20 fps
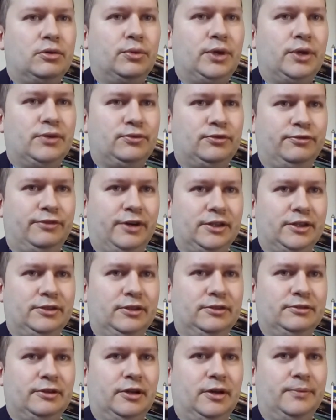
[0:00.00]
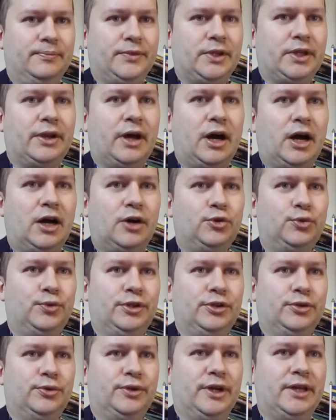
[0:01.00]
We have to fight Islam. And how do
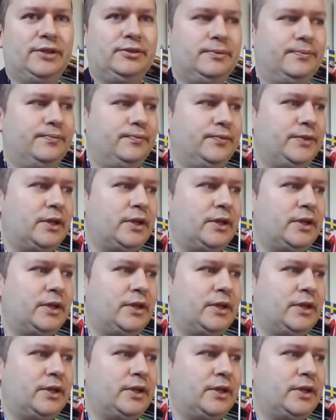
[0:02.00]
we do that?